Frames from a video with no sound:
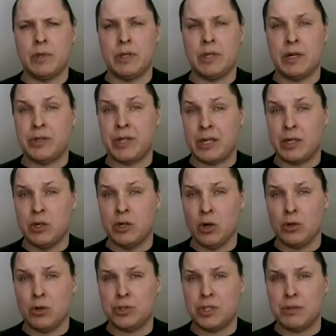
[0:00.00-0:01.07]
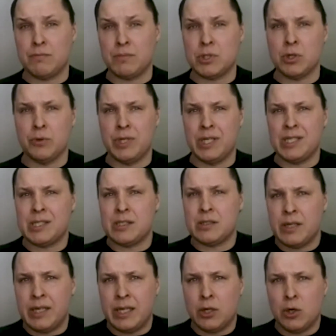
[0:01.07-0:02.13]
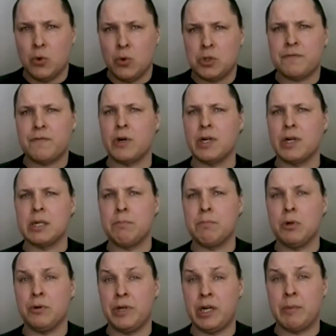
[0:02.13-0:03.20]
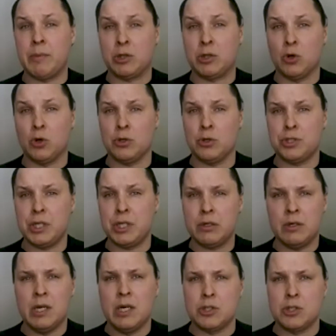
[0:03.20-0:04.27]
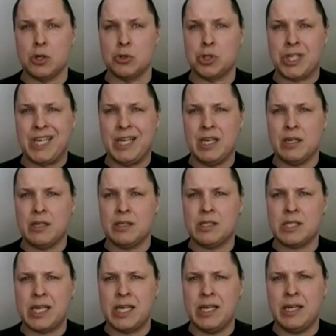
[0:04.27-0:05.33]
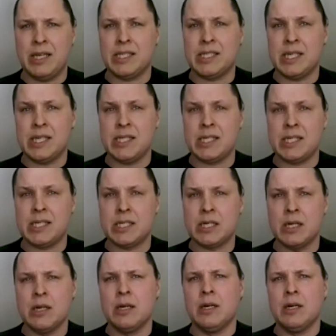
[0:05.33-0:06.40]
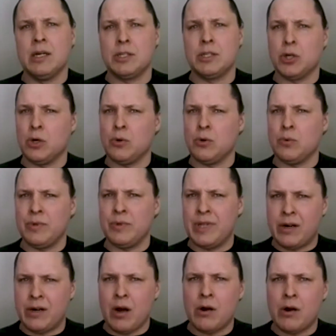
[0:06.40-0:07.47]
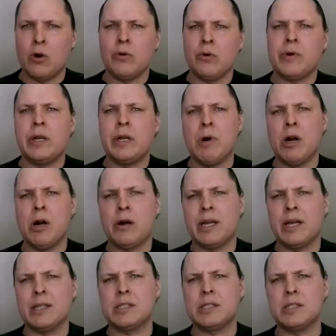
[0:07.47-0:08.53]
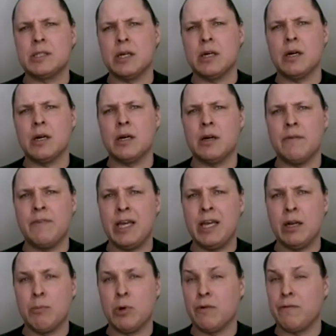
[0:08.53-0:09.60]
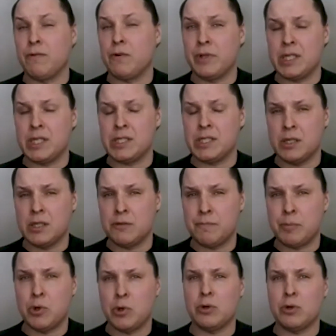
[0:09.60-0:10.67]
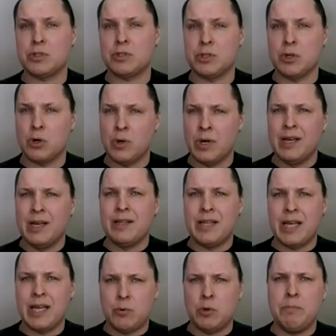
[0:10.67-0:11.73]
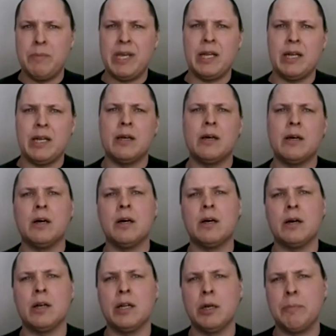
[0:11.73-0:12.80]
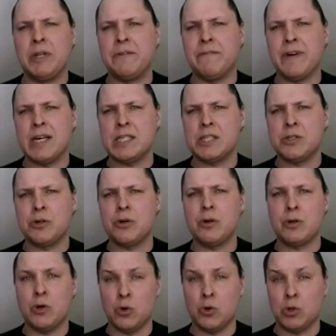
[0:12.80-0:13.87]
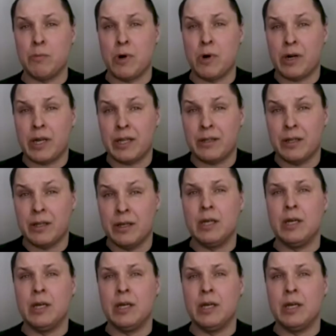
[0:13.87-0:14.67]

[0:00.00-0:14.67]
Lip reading: their technology. So this includes, for example, dermatology, so skin diseases. So there are already markets available for this kind of product. So that would mean a little bit faster go-to-market